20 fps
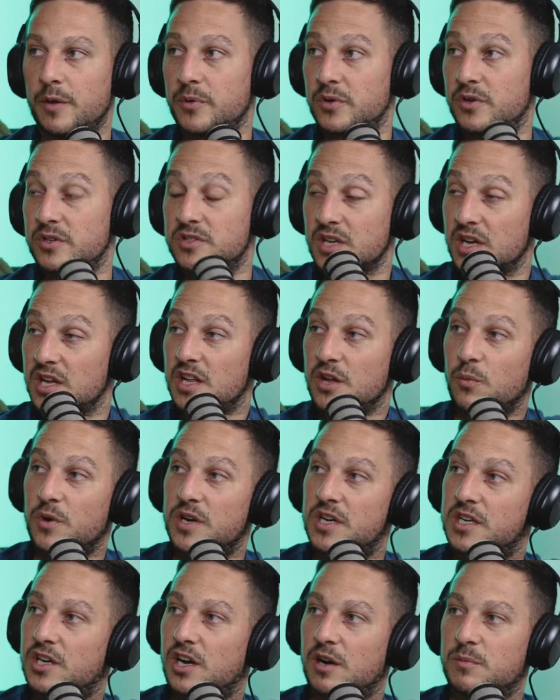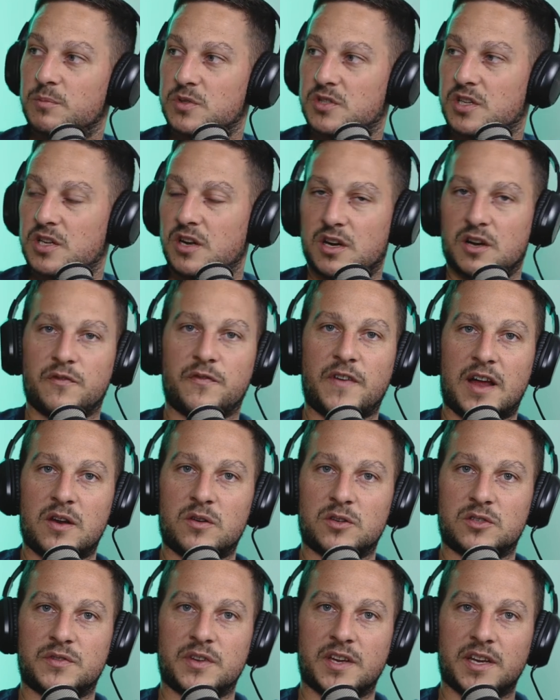Because when it comes to like a fat
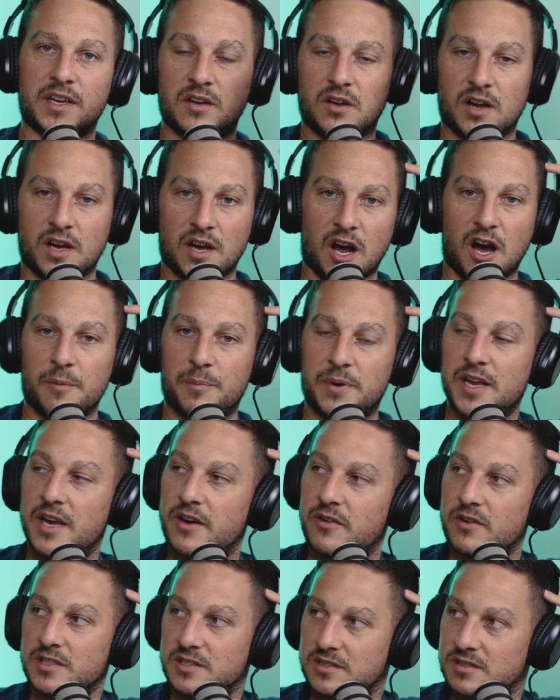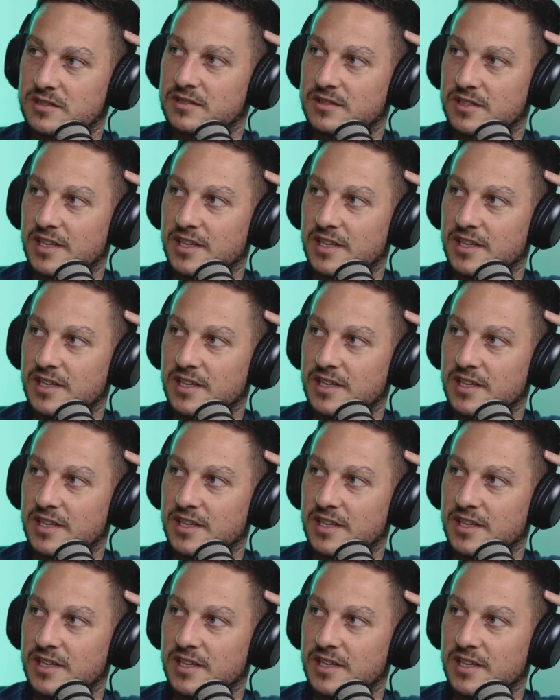loss thing, like up here is